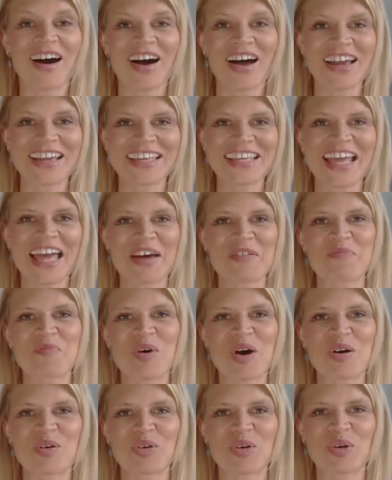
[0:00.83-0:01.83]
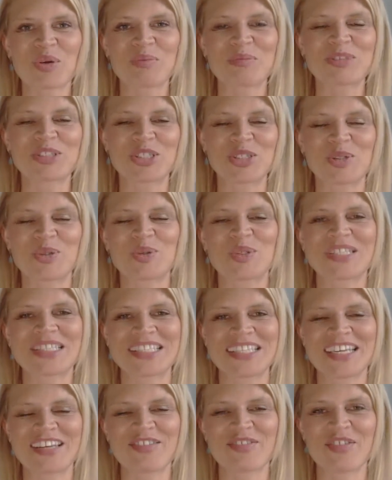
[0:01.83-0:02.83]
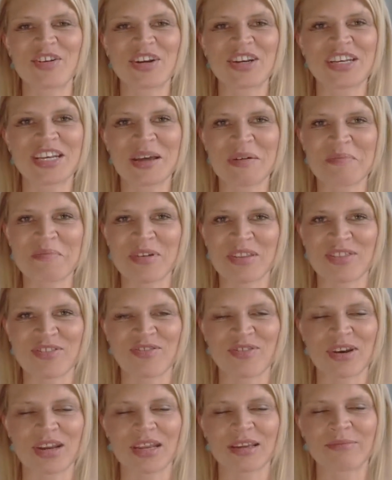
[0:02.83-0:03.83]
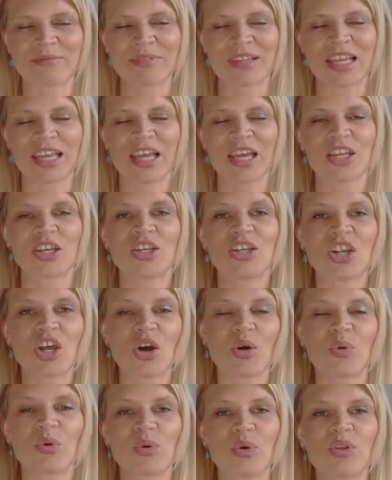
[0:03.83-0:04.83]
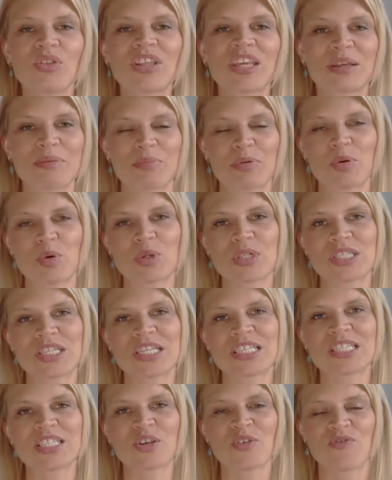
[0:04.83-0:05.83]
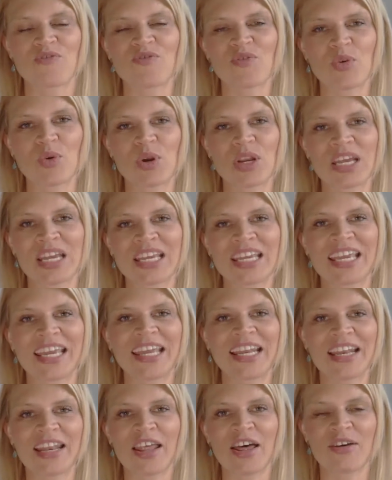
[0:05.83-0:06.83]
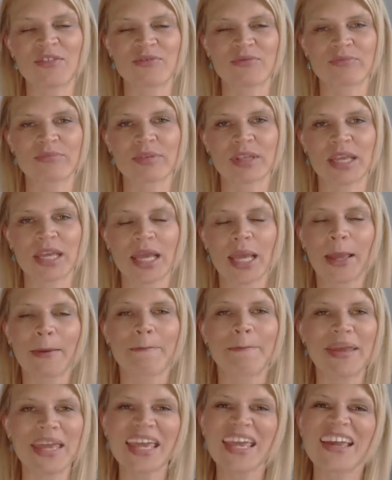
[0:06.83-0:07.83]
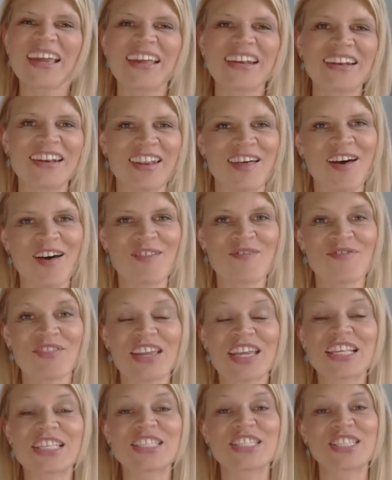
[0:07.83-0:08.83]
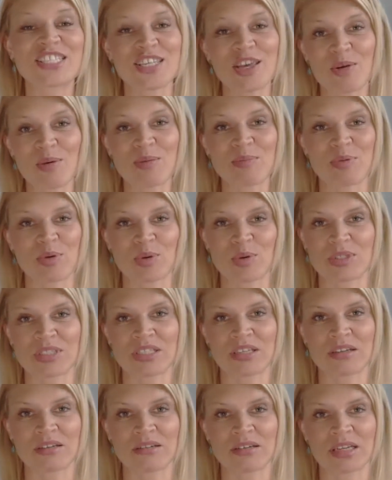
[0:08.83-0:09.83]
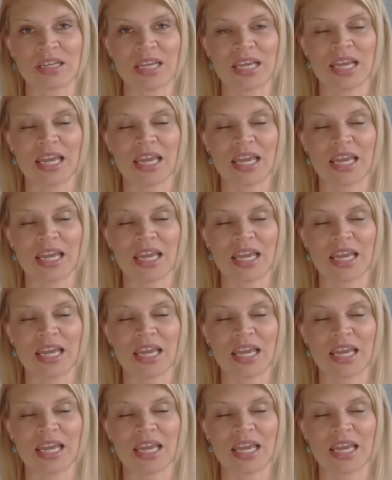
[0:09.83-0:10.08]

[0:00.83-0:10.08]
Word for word: Hi and welcome to secret number three. Know the importance of falling in love. Being in love is so important.